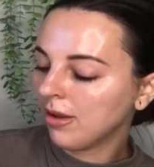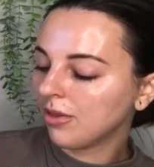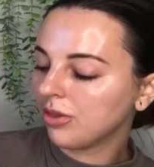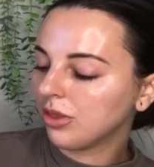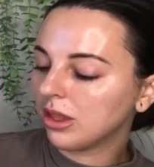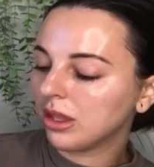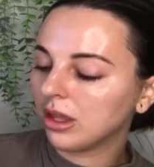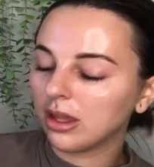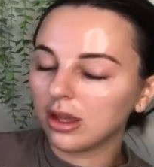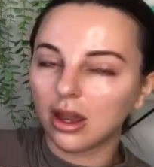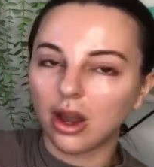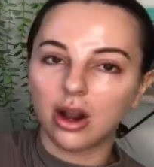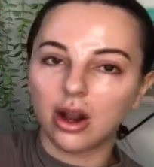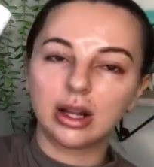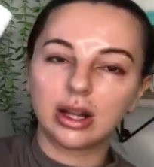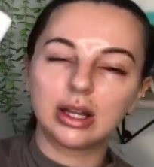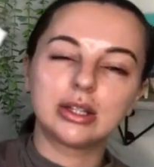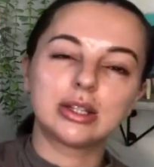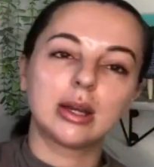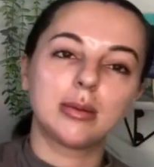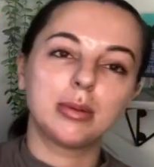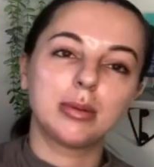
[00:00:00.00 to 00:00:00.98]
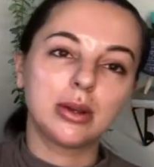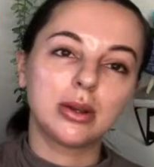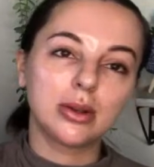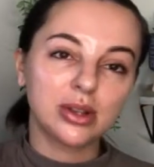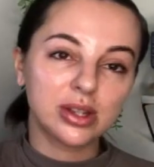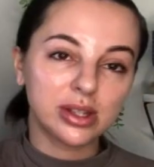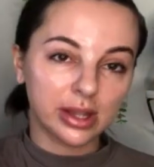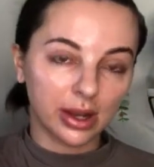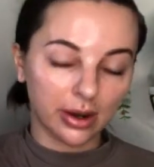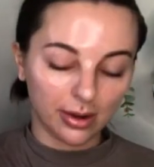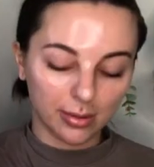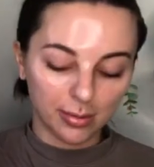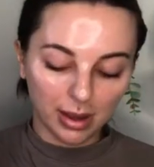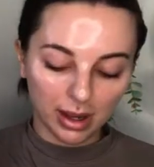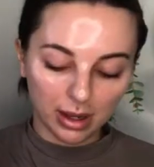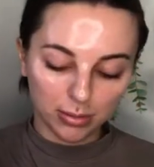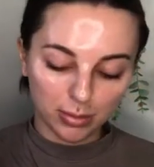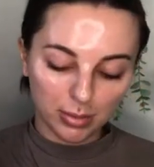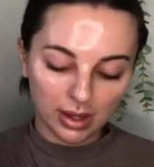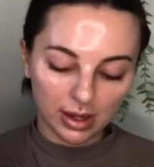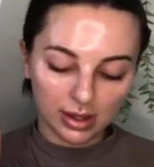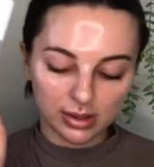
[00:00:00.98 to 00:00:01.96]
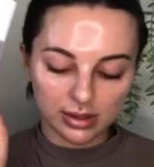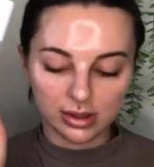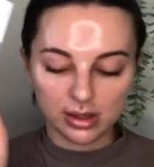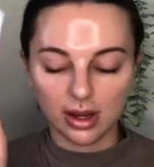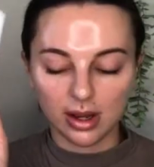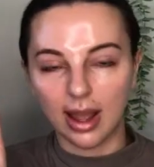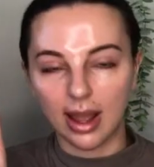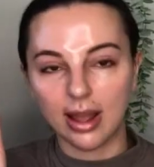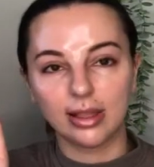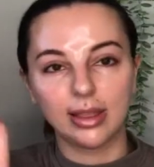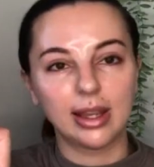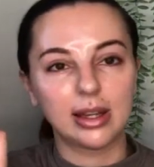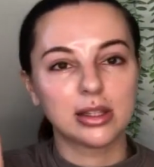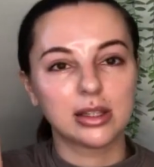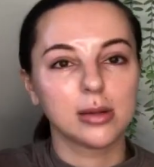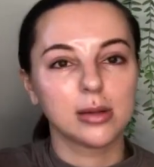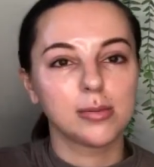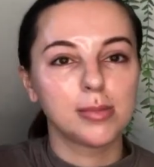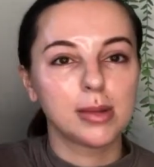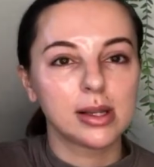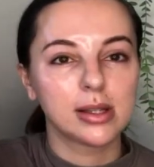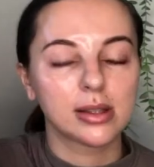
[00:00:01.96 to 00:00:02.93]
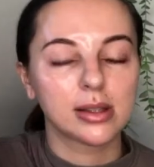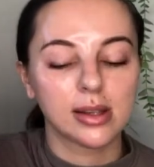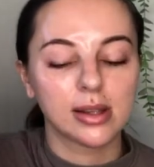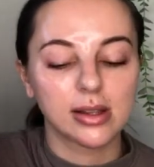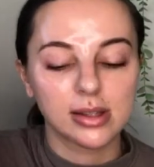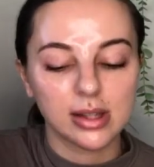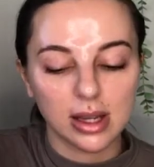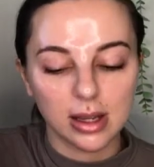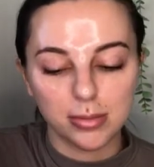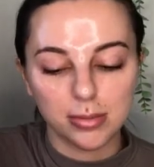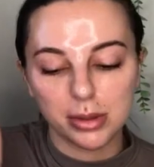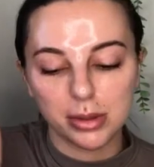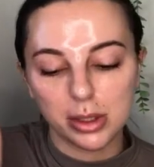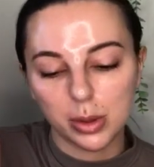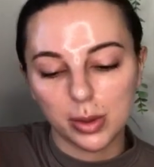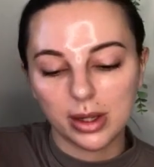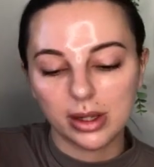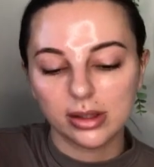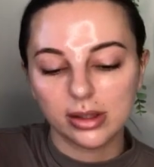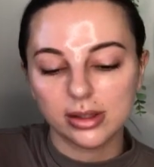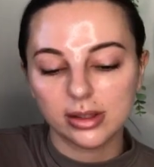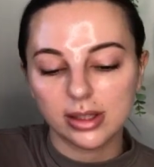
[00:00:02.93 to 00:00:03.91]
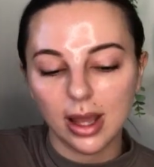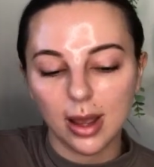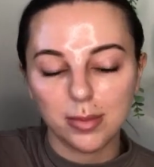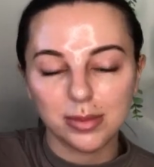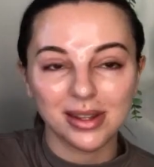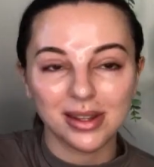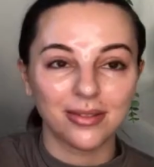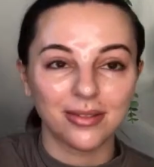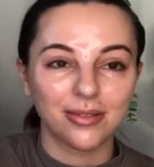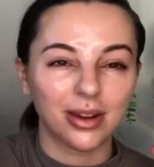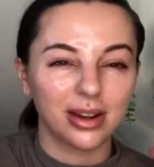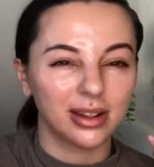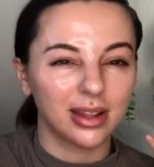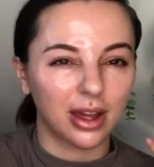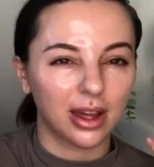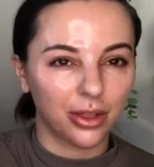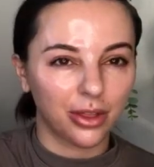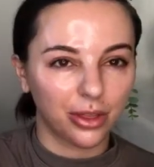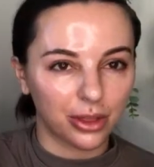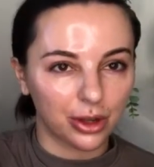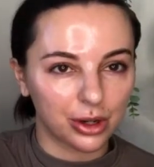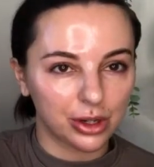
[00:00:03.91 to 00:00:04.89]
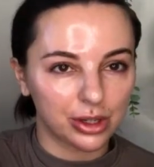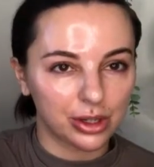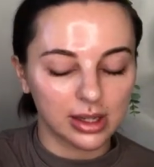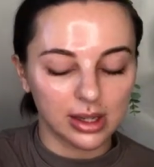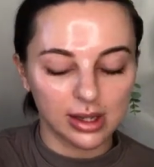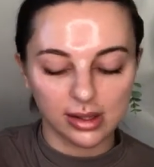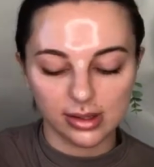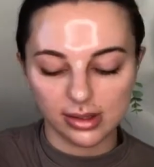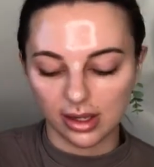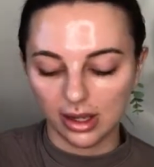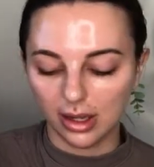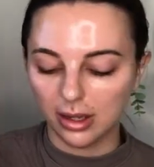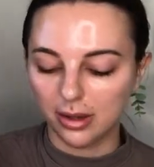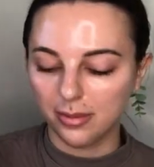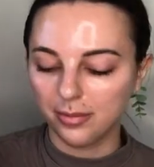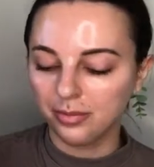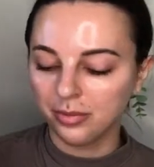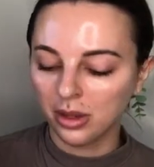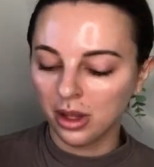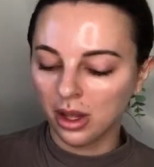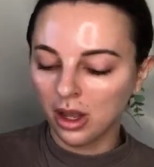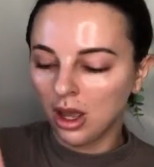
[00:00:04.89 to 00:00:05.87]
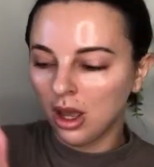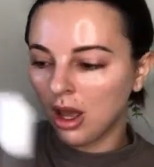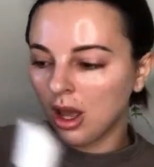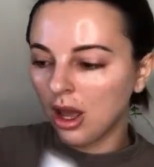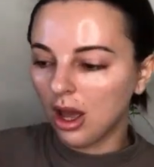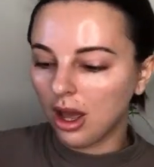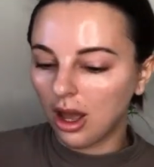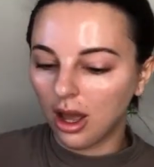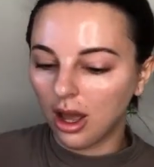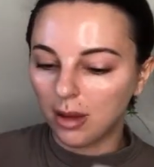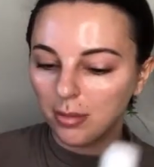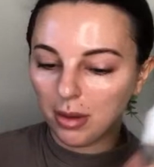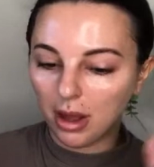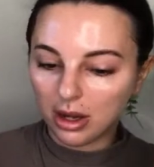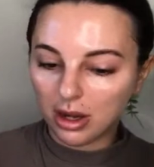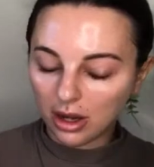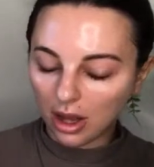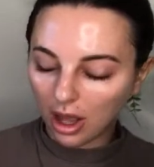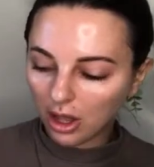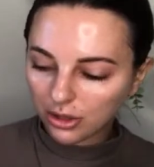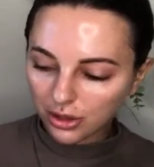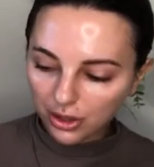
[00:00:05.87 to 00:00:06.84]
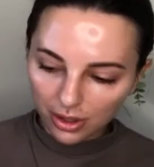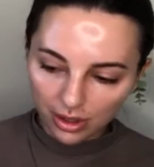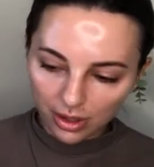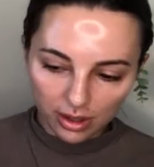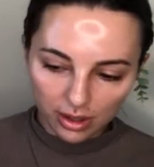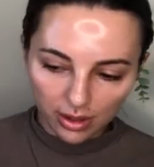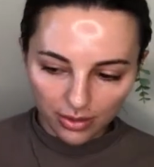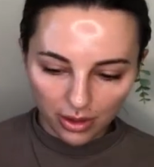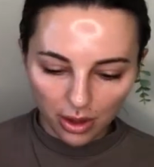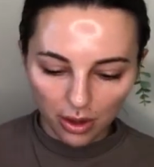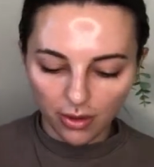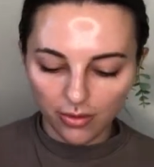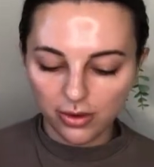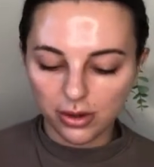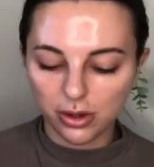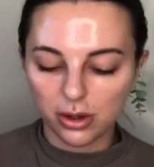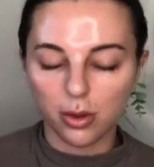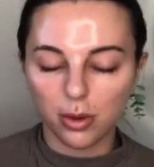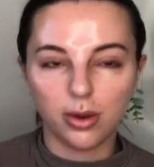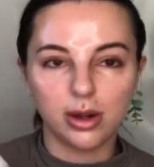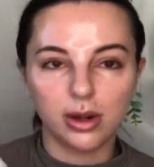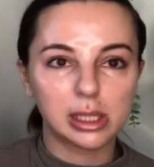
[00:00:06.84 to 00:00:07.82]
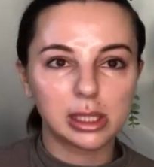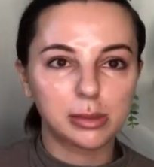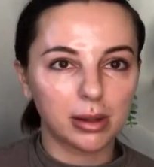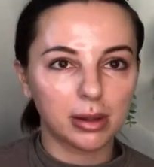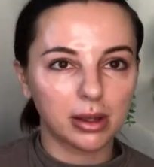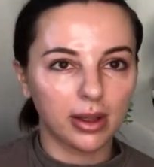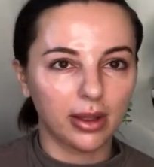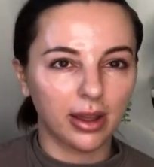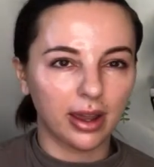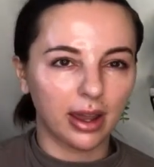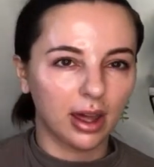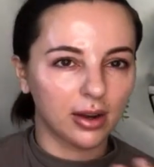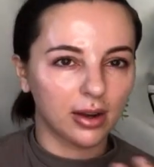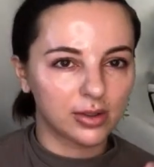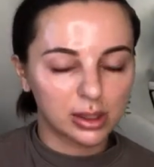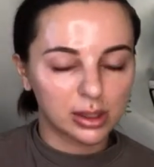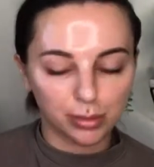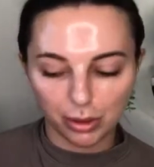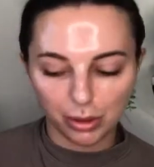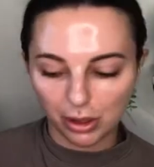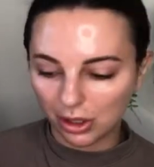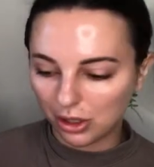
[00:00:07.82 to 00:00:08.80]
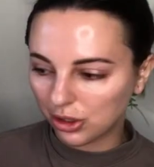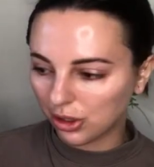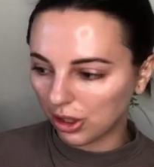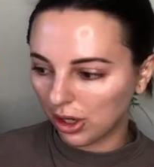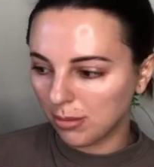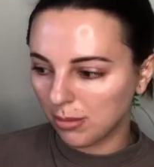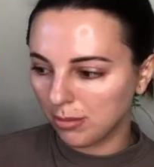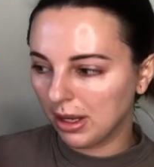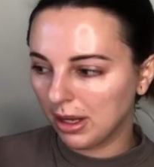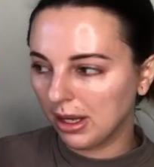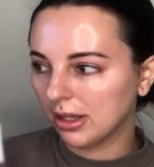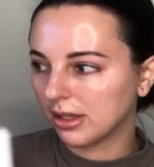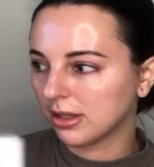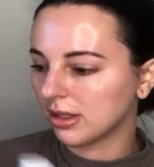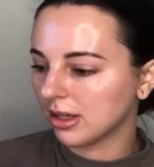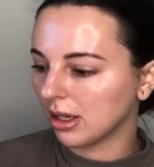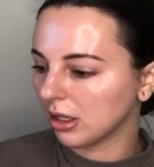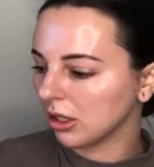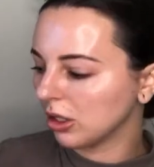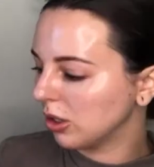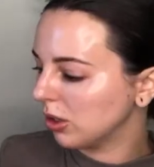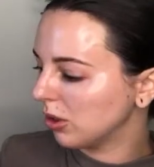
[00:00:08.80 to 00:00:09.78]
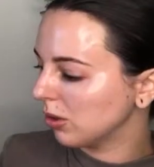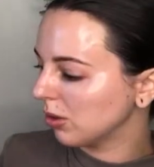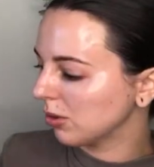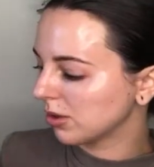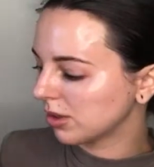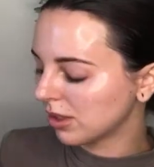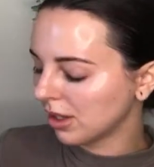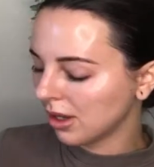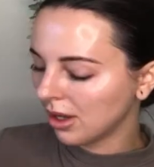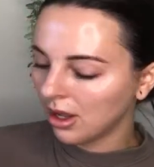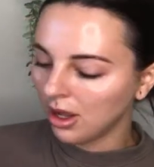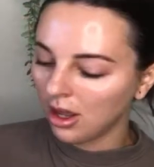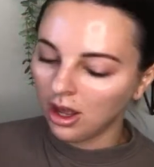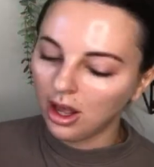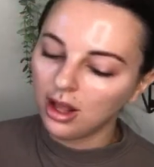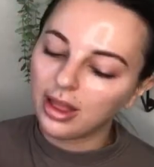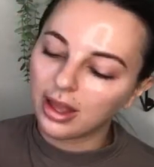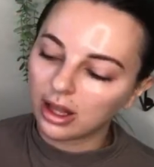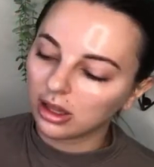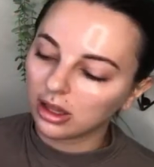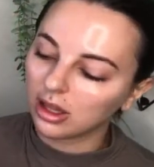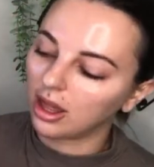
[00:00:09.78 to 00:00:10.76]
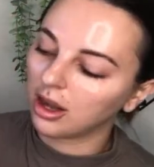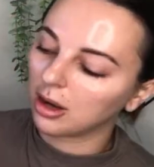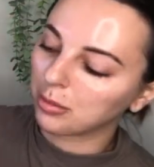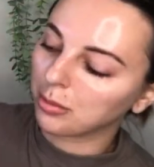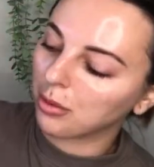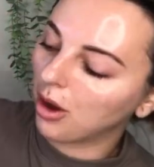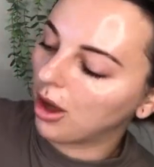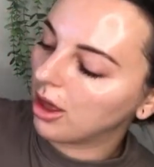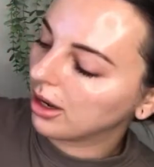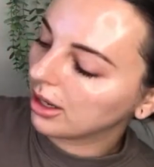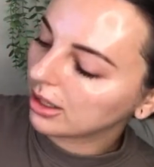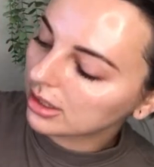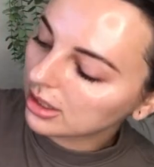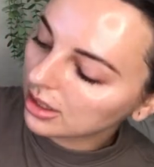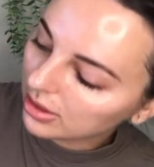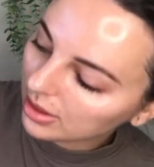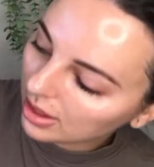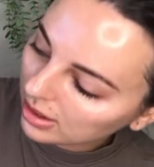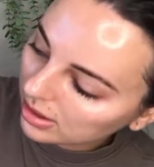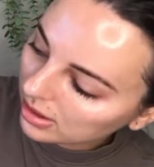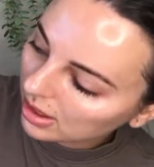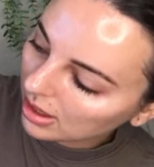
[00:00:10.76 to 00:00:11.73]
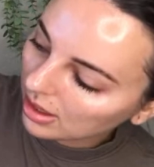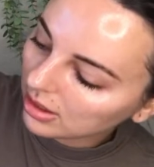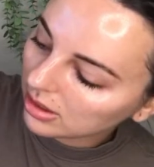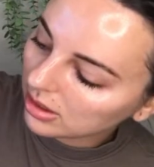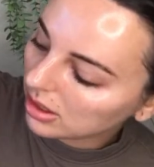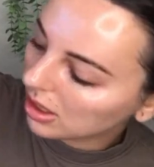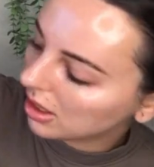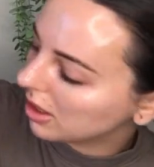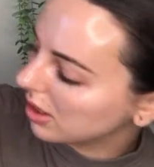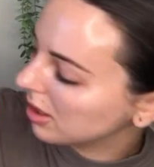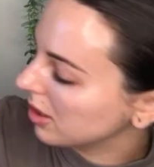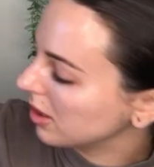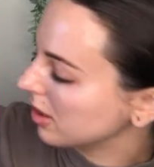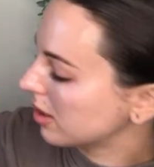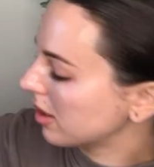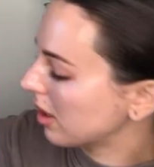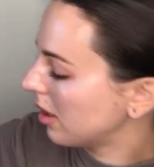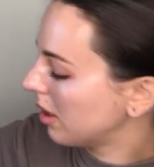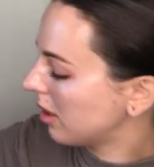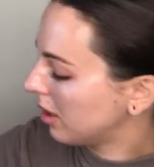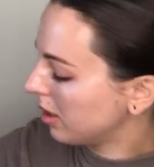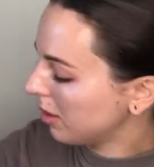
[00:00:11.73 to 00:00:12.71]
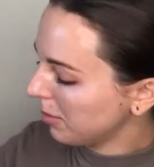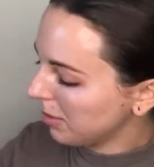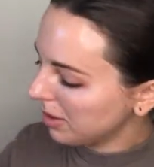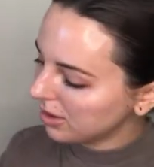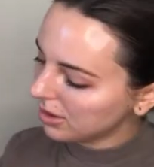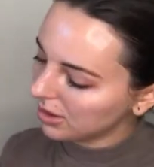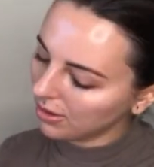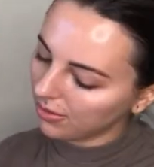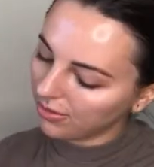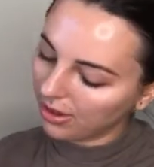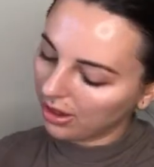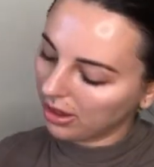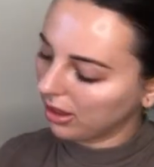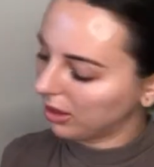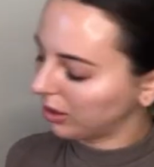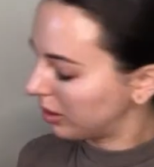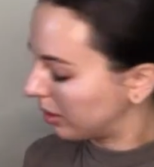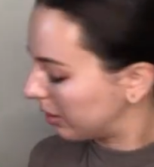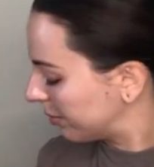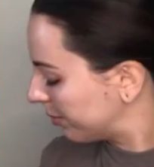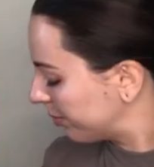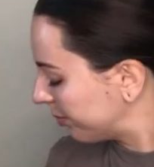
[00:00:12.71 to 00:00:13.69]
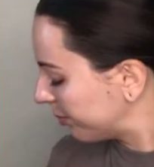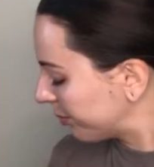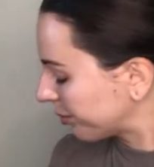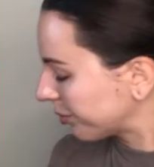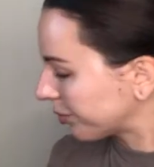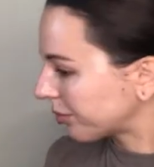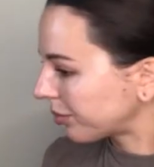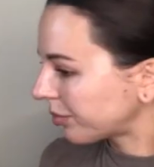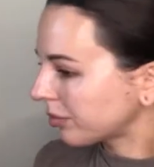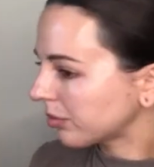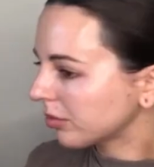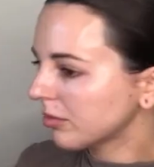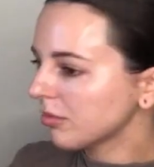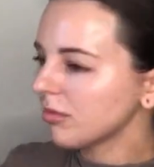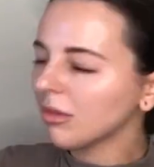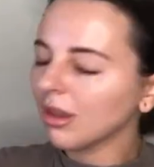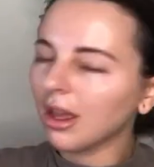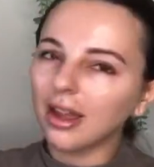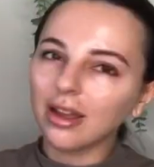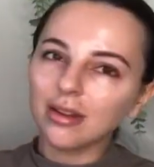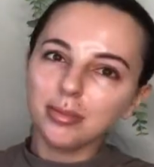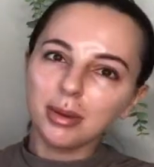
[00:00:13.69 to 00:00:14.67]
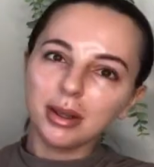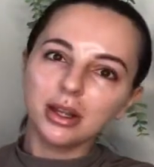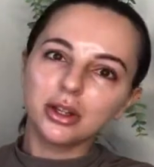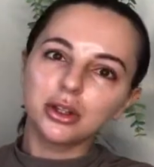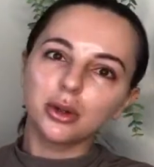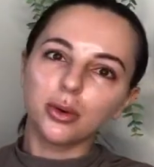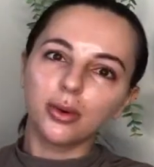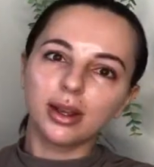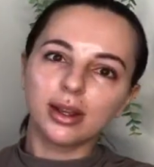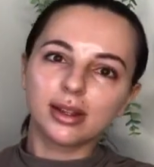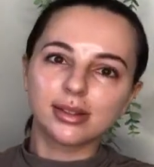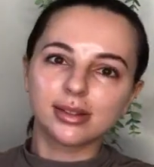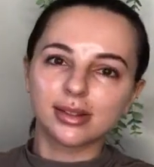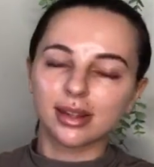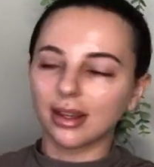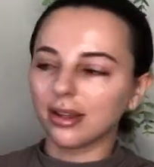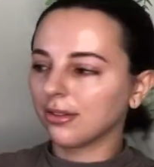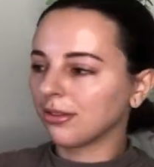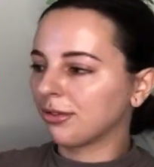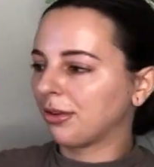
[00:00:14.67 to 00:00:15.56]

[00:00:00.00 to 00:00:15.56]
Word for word: the RNW Ceramide Mist. I like to mist this in between steps. I have very like thirsty skin. Um, an alternative though, if you don't want to like kind of splurge on a mist and use like a lot of product in that sense is, let me see if I can, I have my annoying skin